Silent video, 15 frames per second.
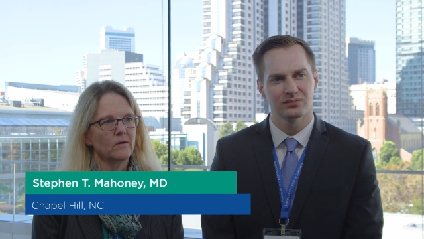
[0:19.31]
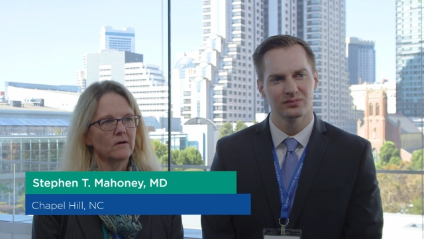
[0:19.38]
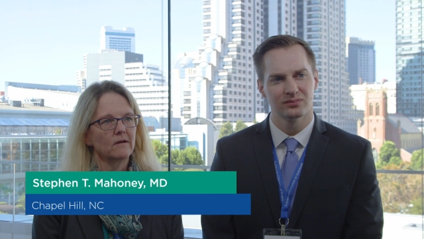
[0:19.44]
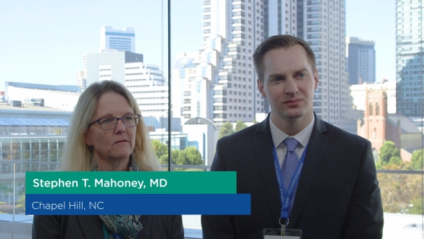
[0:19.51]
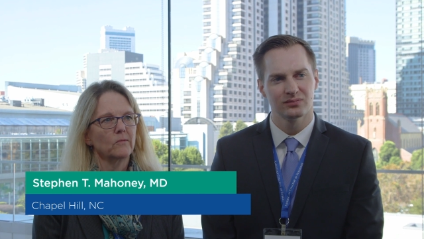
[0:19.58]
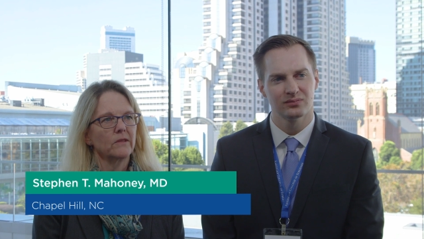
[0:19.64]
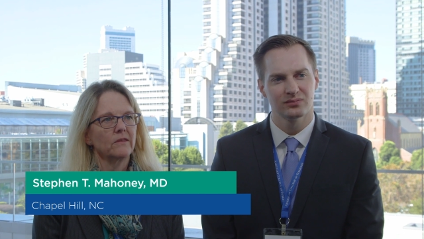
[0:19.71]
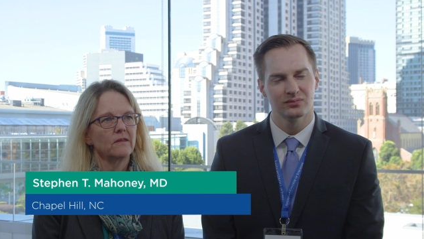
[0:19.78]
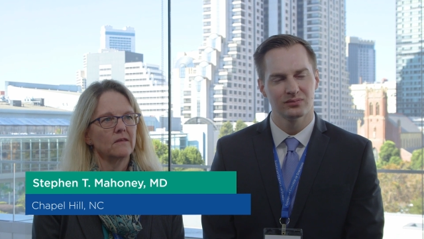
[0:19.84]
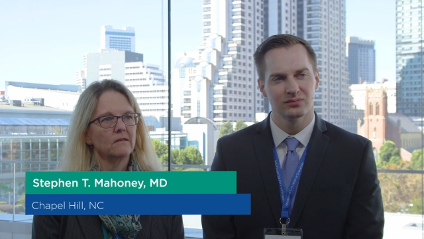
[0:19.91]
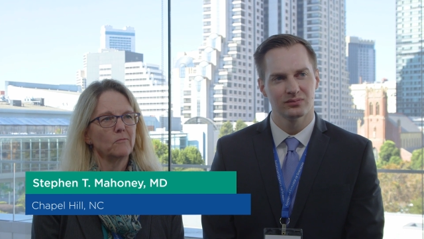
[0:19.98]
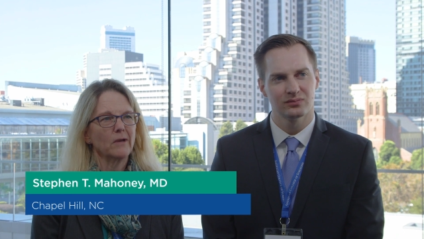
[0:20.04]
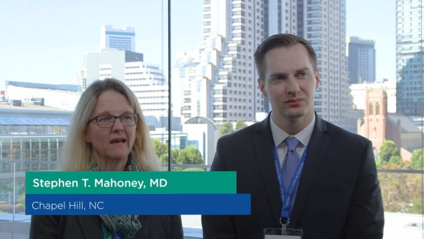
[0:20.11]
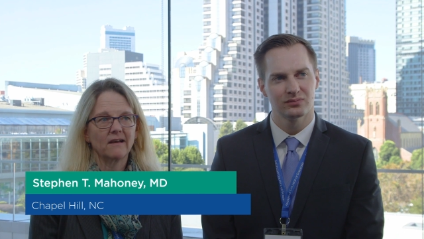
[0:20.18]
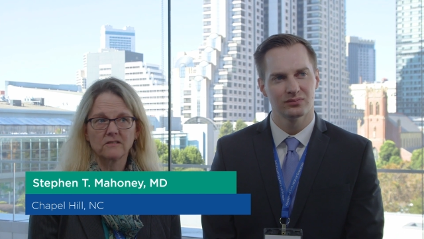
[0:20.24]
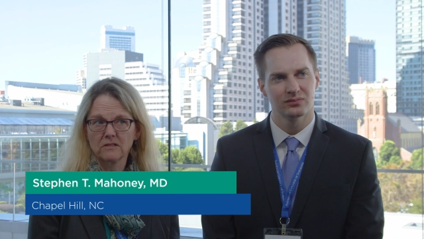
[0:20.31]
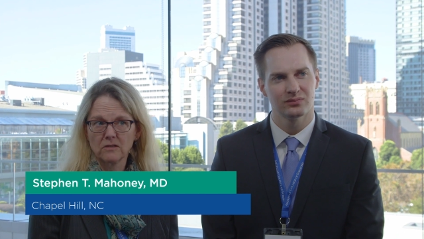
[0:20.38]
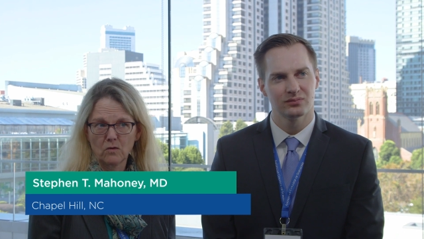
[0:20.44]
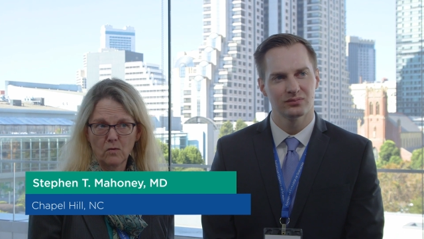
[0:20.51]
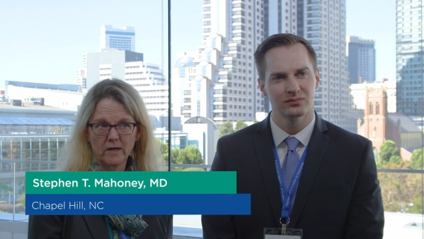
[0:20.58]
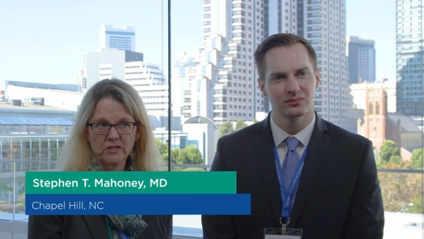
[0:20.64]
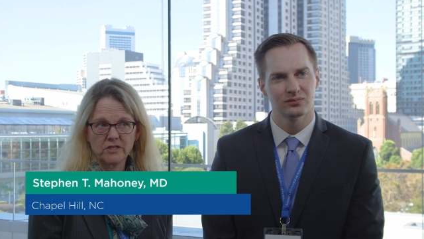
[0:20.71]
Speaker 1: where within, we asked the
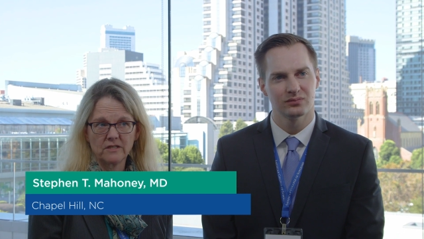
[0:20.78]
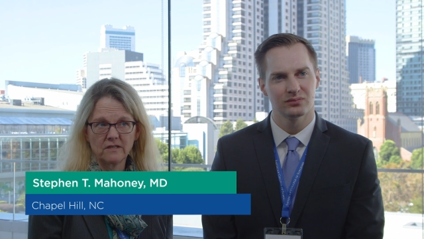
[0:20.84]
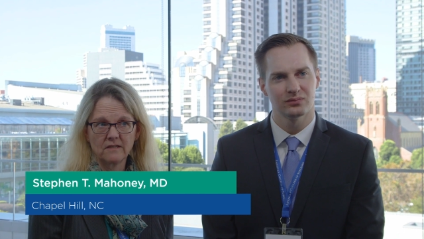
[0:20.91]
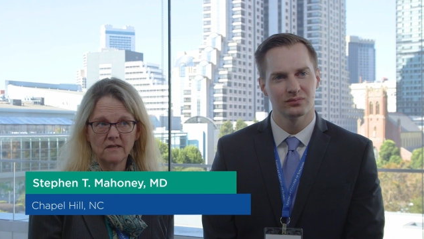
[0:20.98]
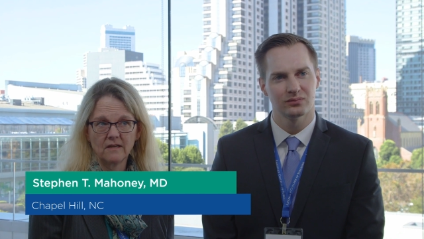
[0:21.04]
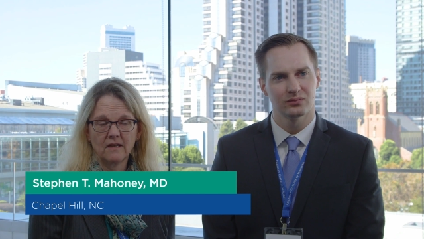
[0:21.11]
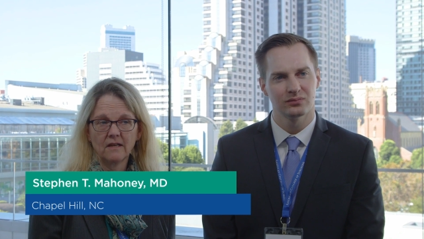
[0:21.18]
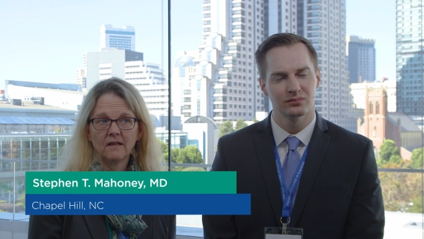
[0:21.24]
question,